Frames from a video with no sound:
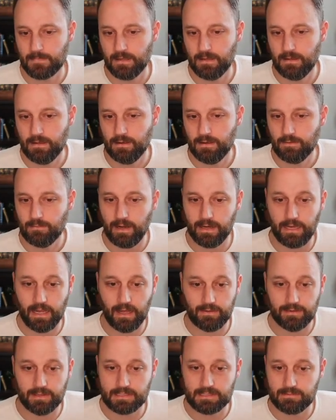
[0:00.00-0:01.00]
Right now,
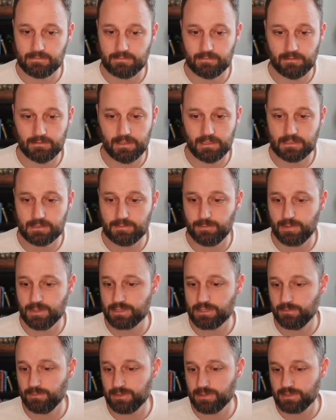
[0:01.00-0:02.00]
this
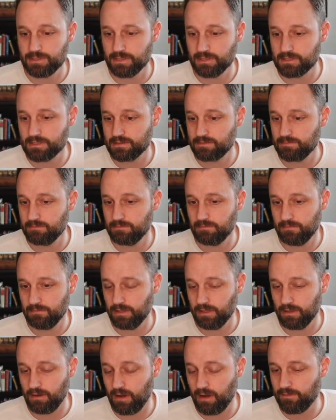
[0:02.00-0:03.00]
bishop is just,
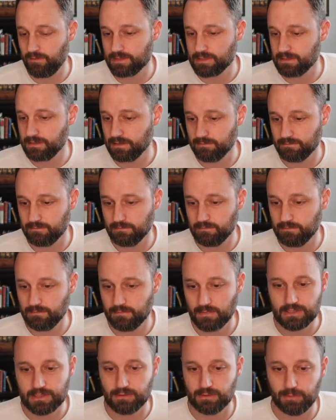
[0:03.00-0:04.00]
obviously
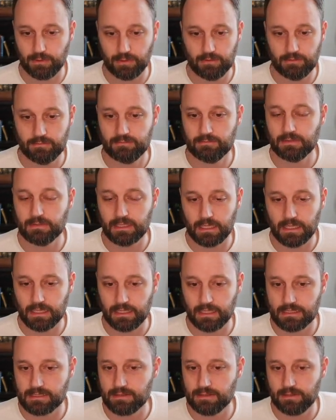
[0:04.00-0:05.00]
miserable.
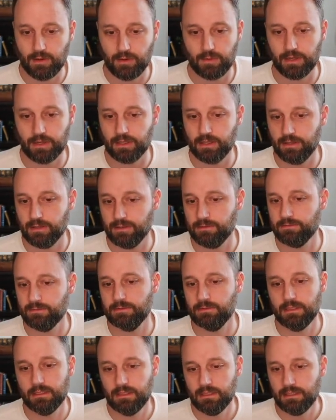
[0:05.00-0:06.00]
Has nowhere to go,
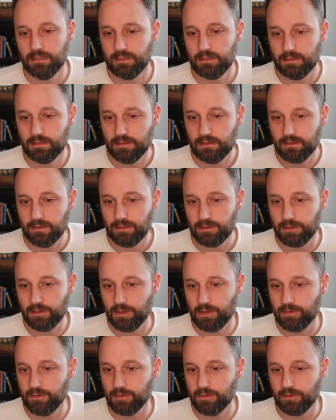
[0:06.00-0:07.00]

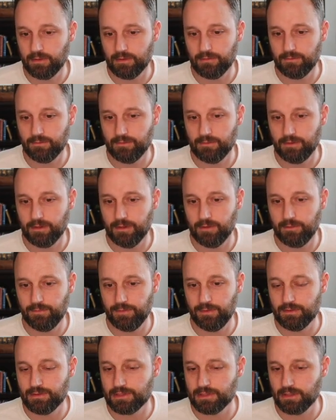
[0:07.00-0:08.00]
no no
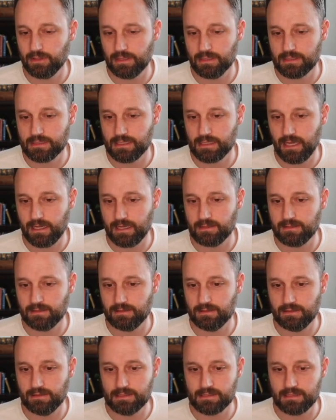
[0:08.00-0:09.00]
future in sight.
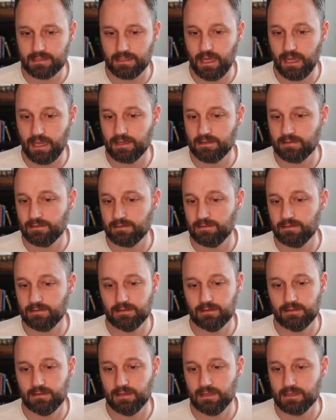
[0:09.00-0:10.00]
This knight
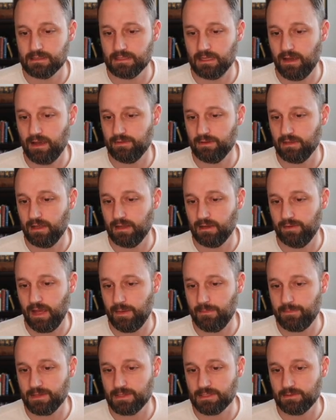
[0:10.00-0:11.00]
doesn't have a lot of
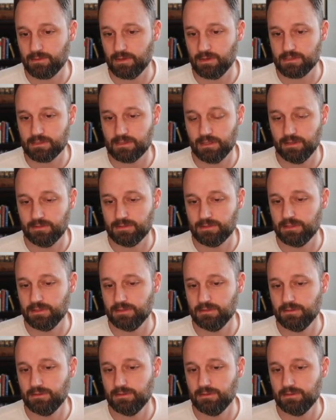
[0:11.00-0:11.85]
happy squares to go to,